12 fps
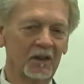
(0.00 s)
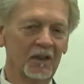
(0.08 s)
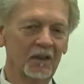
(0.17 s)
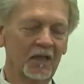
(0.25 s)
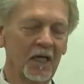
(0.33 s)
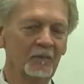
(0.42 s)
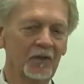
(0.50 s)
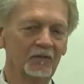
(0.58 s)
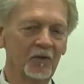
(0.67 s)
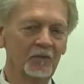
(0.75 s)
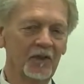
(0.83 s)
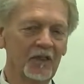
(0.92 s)
uh,
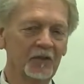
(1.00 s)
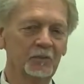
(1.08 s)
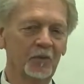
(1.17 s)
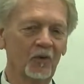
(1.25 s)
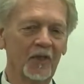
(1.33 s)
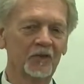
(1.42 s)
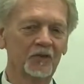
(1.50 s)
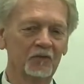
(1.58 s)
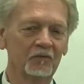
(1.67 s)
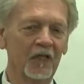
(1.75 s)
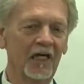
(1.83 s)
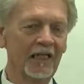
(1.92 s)
coming from the
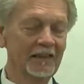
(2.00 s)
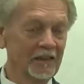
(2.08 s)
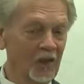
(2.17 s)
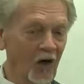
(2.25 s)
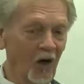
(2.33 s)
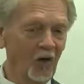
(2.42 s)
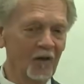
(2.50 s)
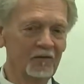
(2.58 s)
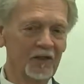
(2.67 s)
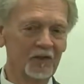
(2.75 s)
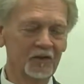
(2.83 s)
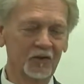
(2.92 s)
inspiration of God, and all
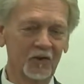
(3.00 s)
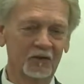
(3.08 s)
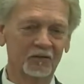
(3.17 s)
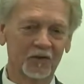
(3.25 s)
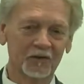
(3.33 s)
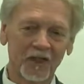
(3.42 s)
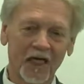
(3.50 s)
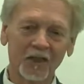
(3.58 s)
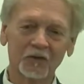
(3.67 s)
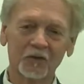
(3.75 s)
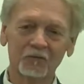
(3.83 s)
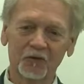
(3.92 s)
of it is good for
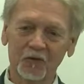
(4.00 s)
doctrine,